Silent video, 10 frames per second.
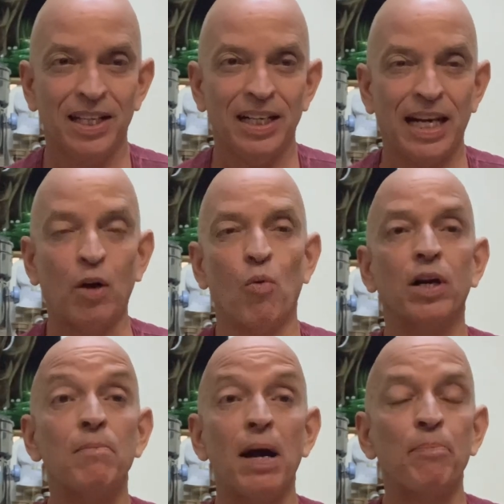Like one
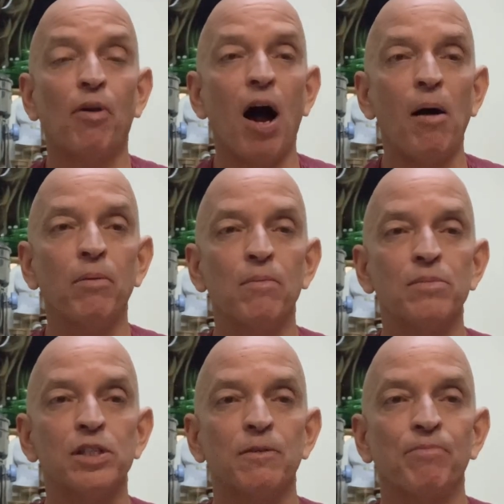of my
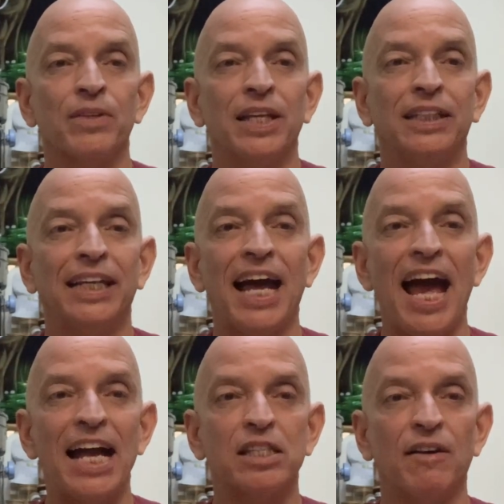problems that I
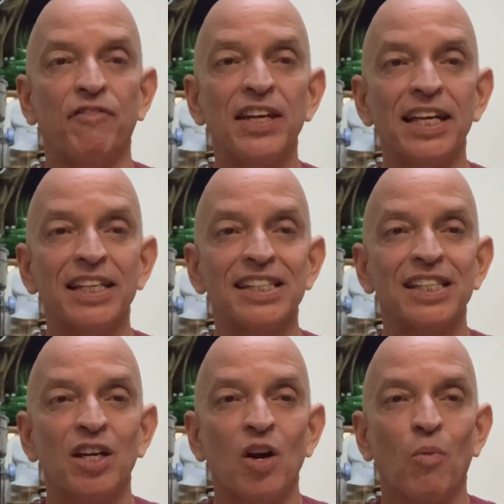had to fix
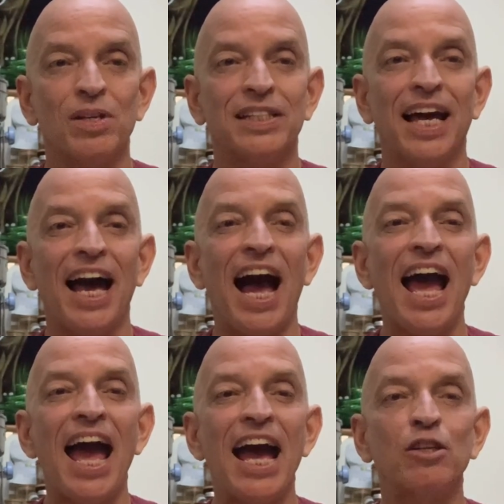was that I
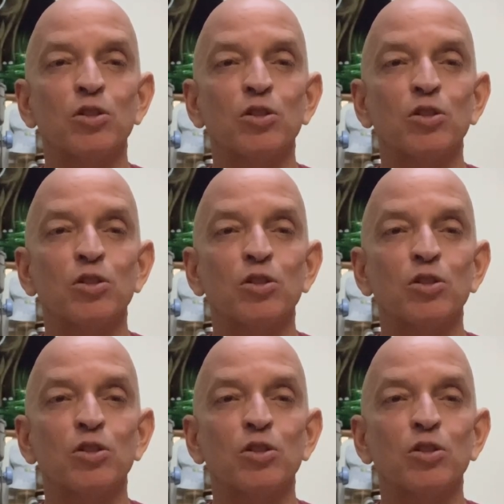had